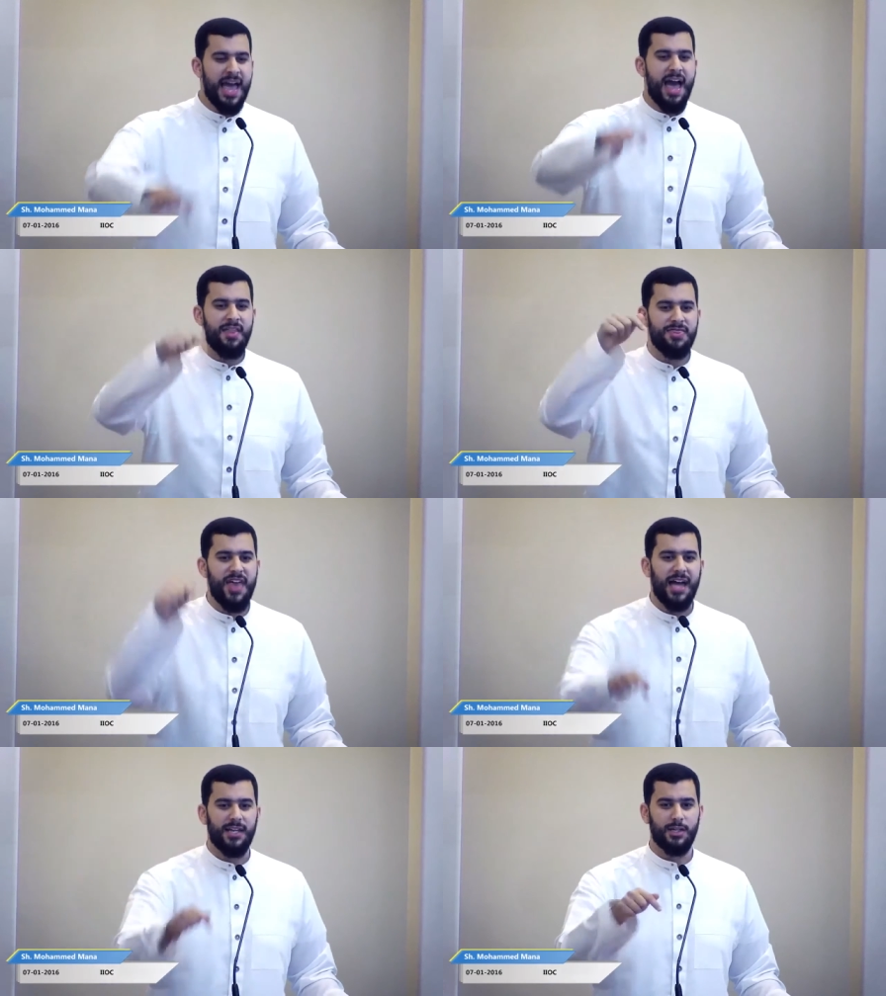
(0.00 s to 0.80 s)
And
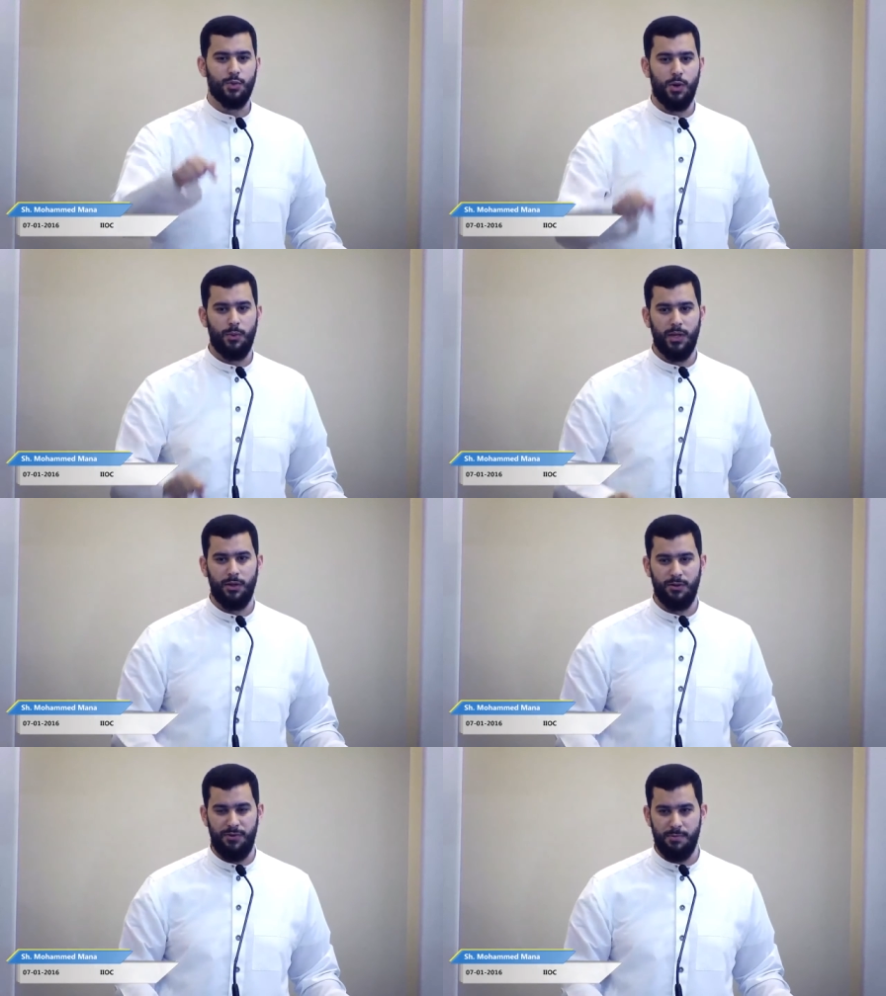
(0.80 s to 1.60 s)
that is what we
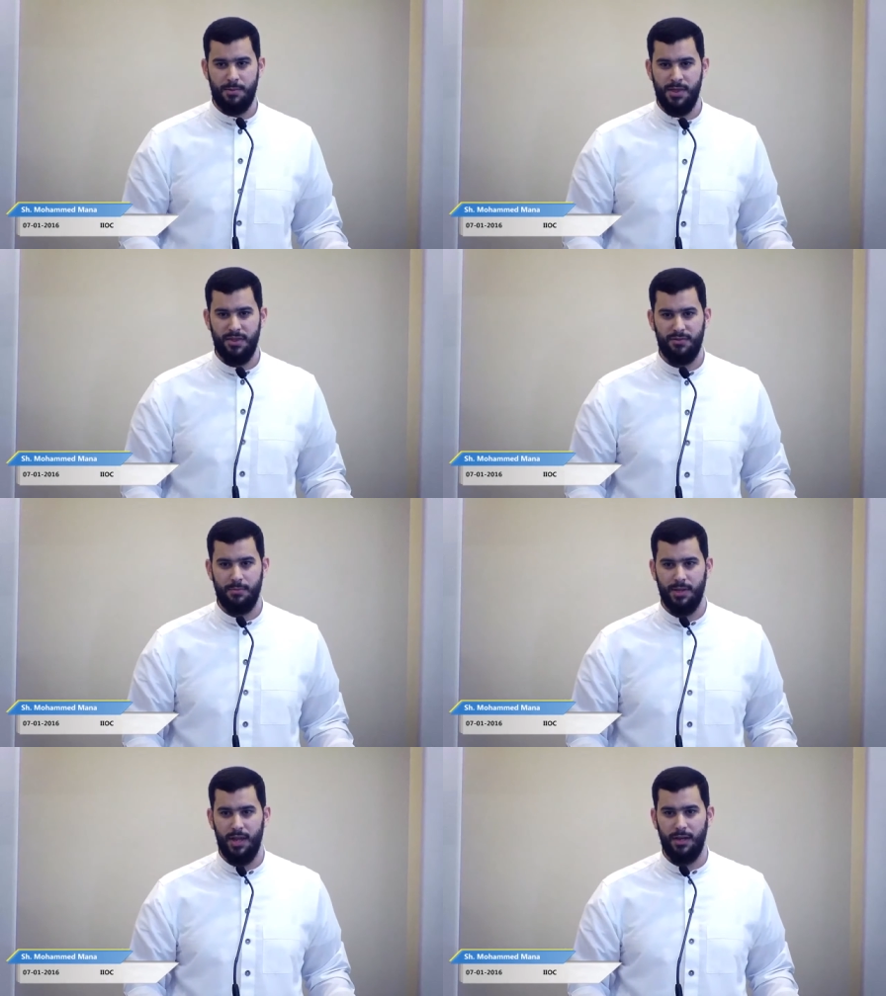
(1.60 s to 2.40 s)
learn from the month of
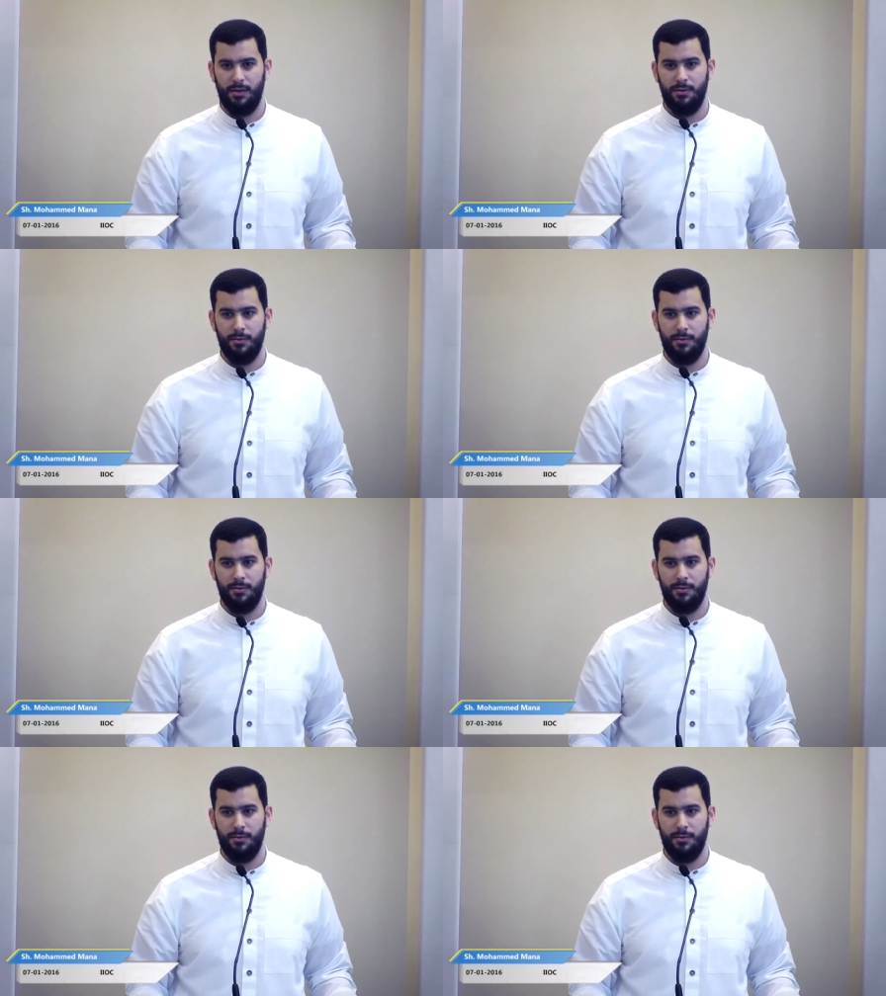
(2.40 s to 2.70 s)
Ramadan